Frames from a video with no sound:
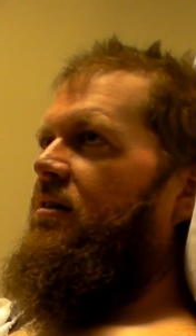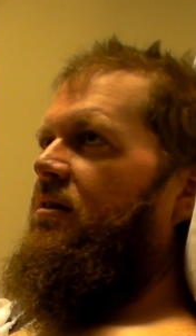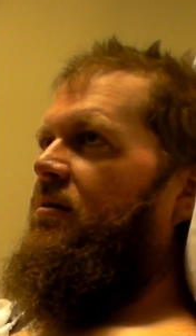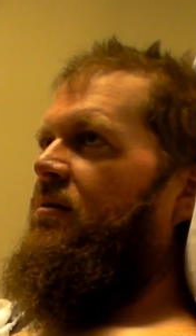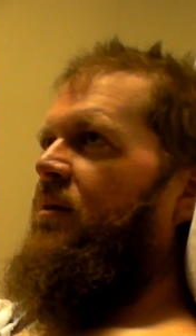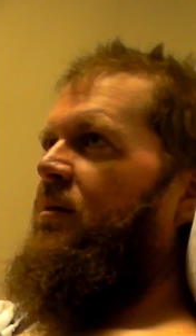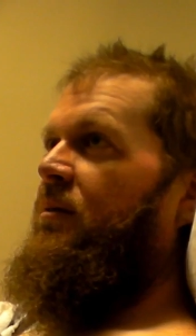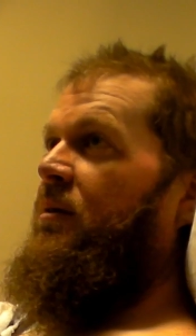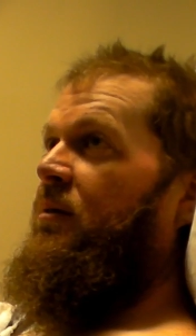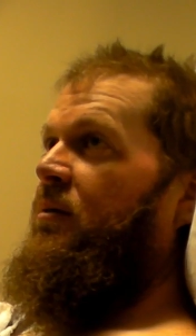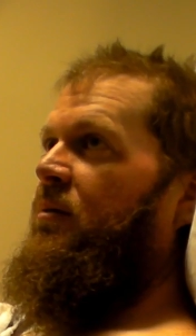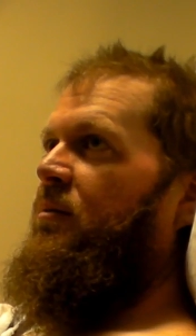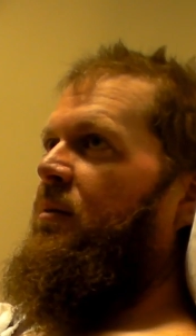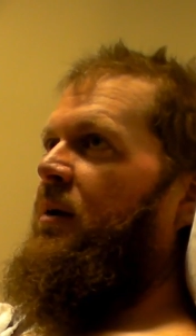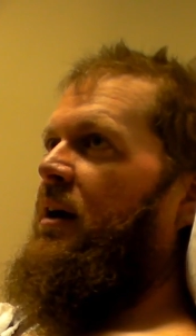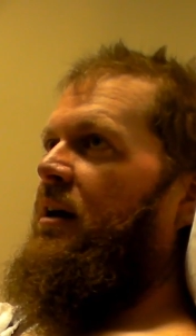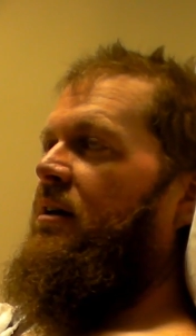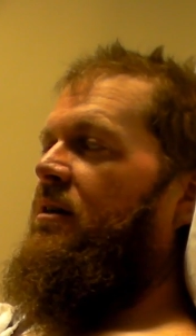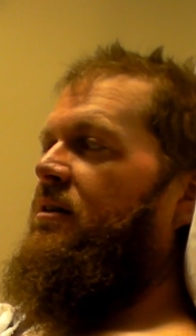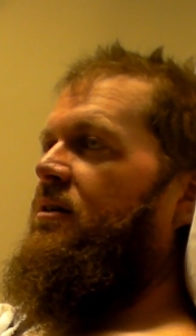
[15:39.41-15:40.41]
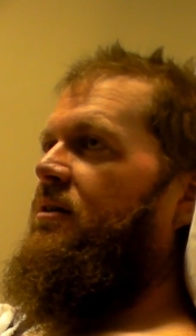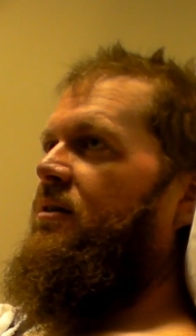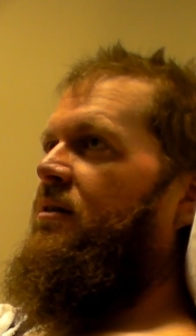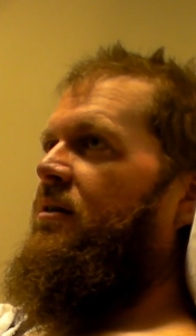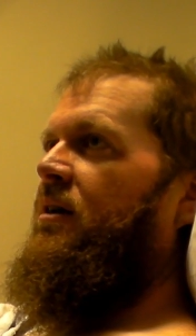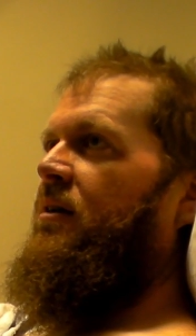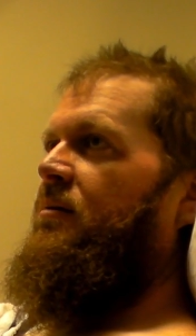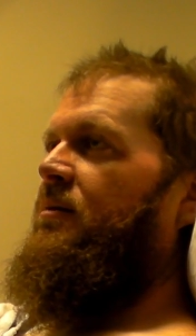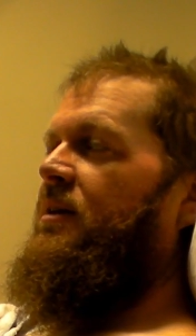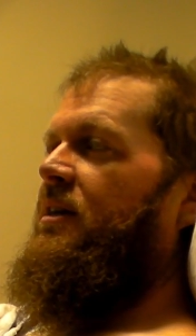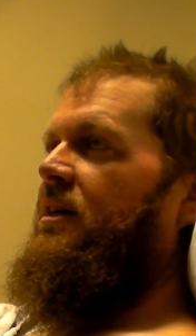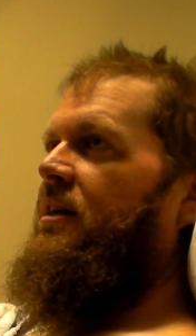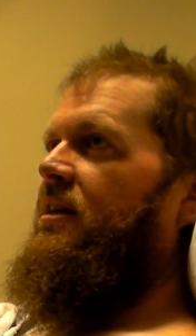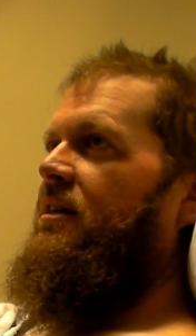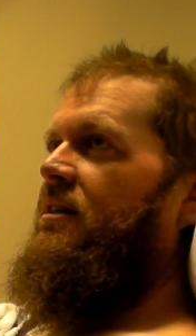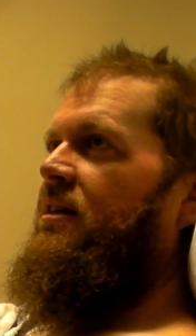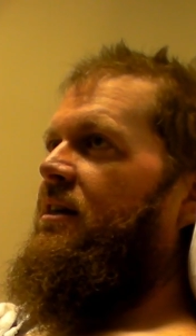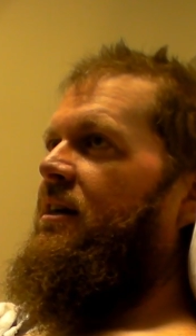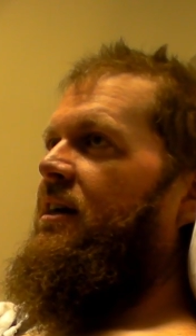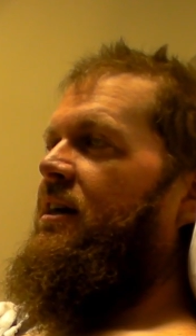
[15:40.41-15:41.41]
when they were about to start, and I was like,
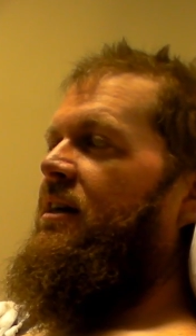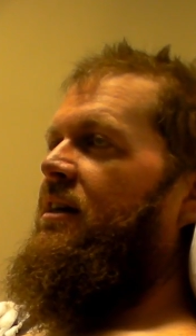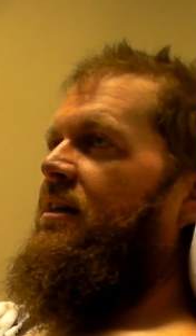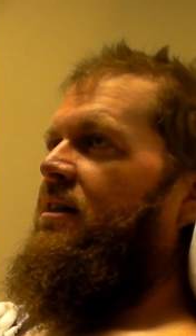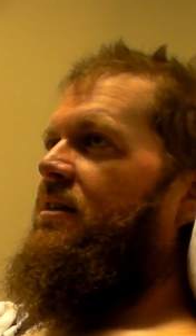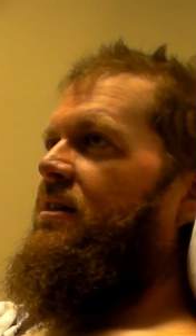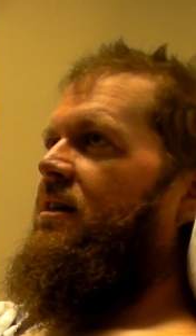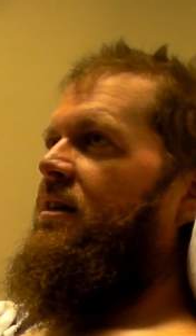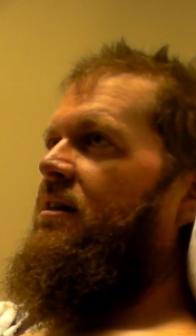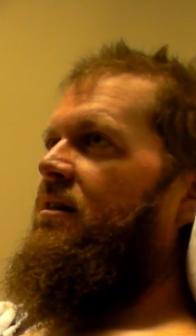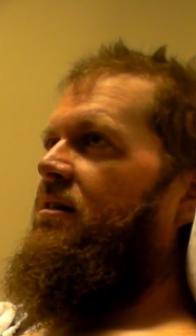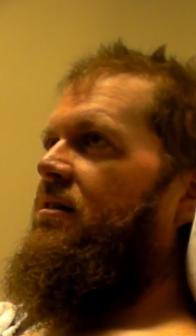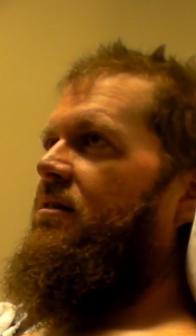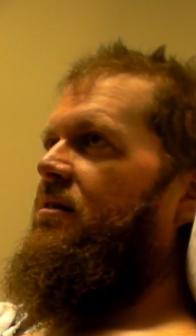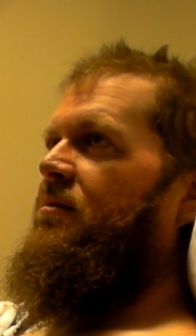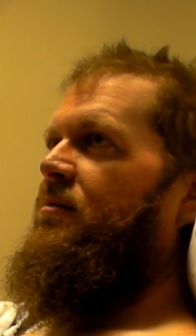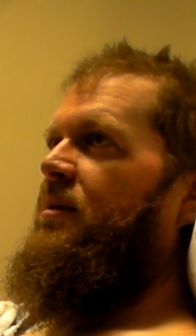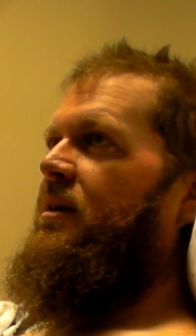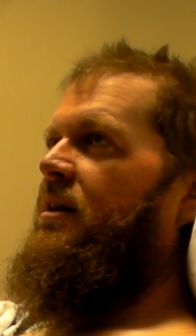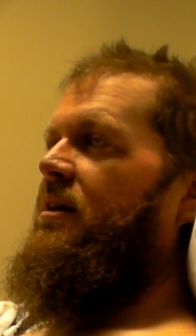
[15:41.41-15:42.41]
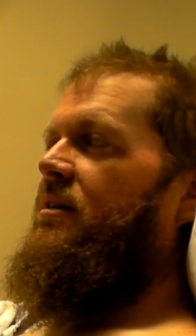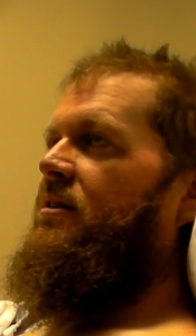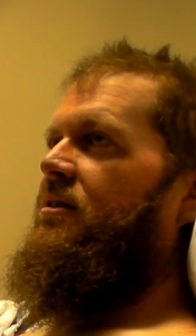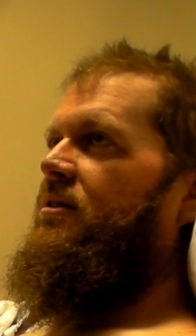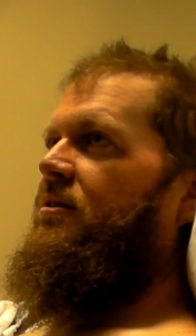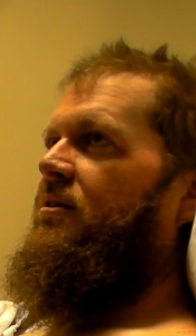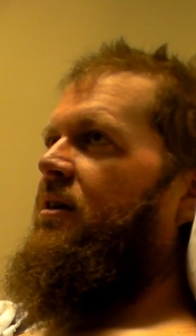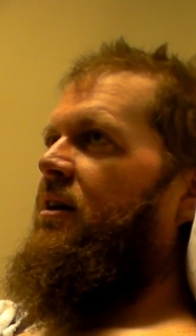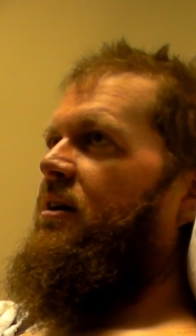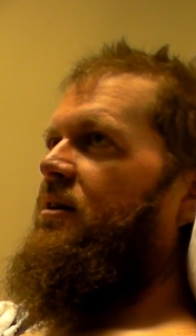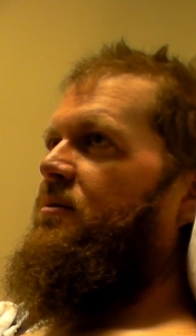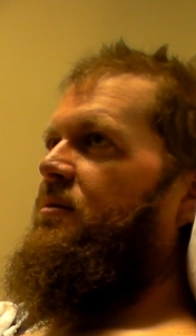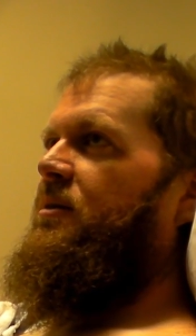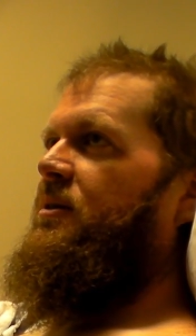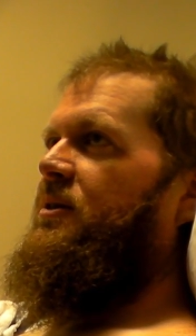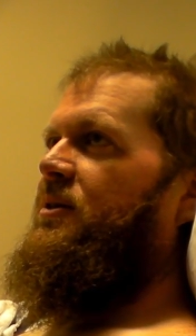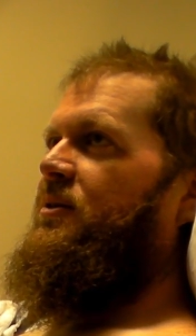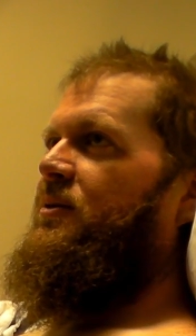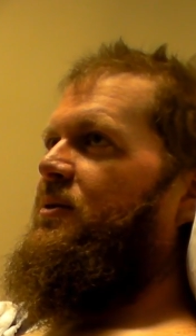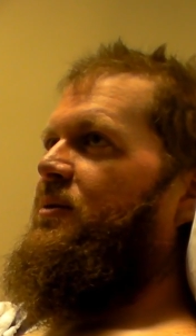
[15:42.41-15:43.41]
is there any chance somebody could scratch my
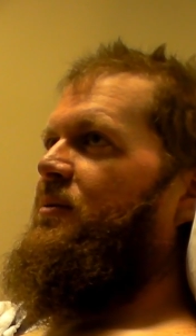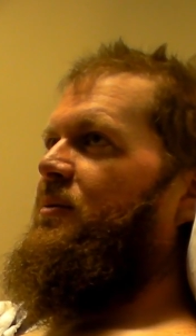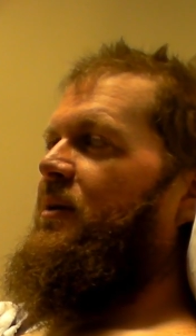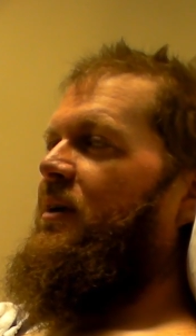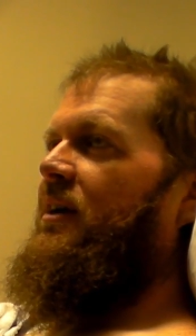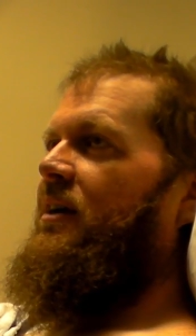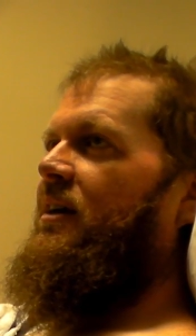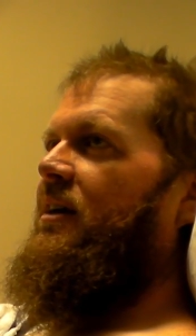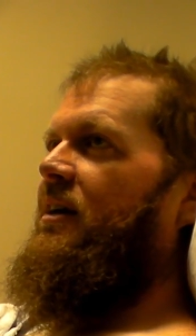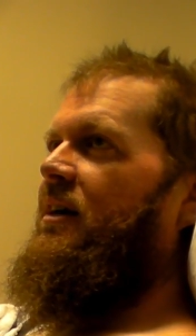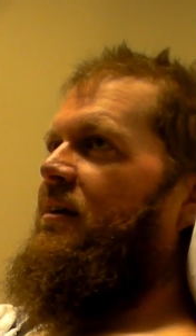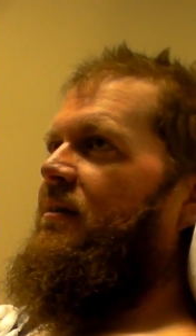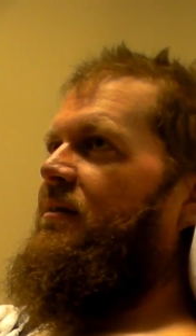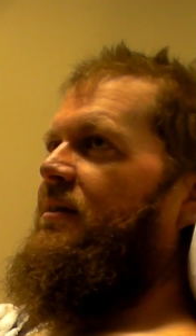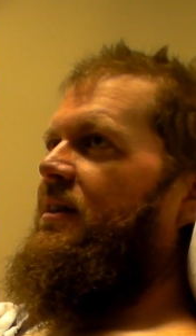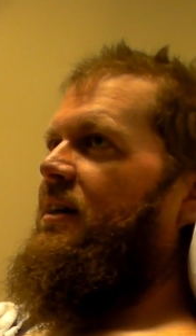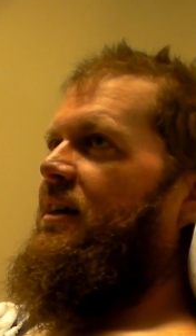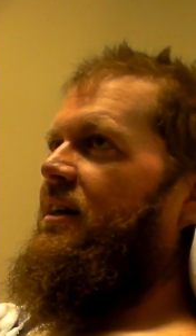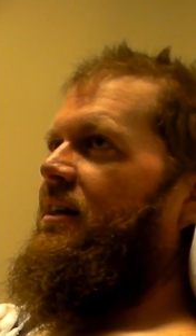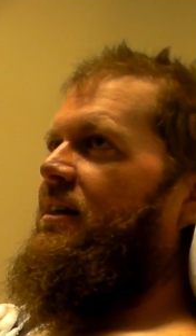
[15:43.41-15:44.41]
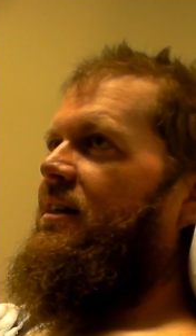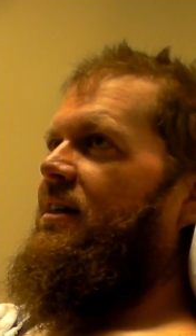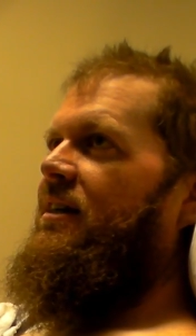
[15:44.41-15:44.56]
shoulder blade? And I was like,